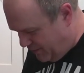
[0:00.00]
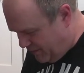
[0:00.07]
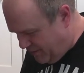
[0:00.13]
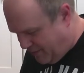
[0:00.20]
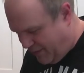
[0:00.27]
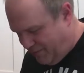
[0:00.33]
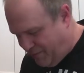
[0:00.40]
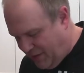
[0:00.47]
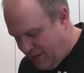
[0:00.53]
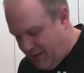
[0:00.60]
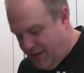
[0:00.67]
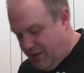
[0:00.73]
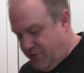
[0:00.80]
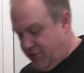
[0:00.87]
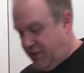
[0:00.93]
All right.
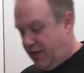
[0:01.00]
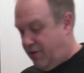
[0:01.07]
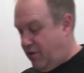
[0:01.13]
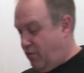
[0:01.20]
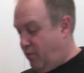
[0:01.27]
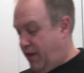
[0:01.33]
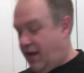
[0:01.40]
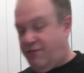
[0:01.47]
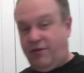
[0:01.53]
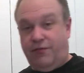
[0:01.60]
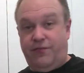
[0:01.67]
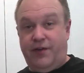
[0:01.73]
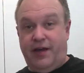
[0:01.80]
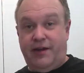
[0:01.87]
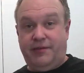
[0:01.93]
So now we have our
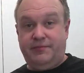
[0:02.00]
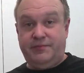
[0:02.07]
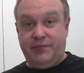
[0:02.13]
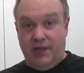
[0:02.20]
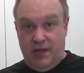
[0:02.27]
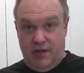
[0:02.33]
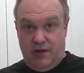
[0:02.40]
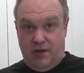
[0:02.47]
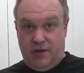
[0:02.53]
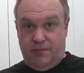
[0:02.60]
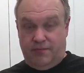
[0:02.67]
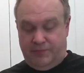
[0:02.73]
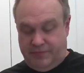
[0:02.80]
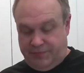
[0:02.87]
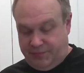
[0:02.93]
feta in
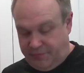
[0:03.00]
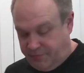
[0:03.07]
there.